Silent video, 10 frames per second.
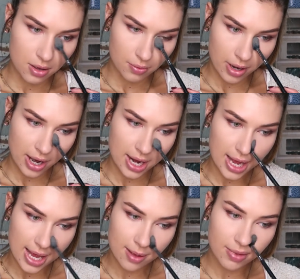where I
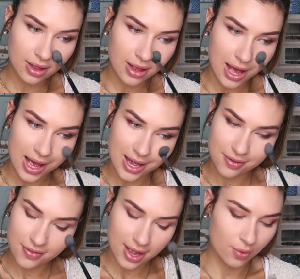am in
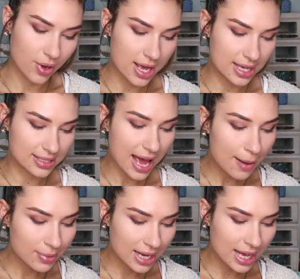life and what is
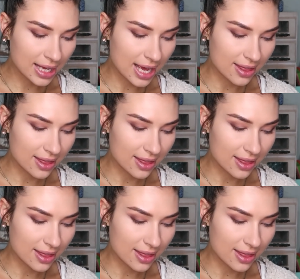happening.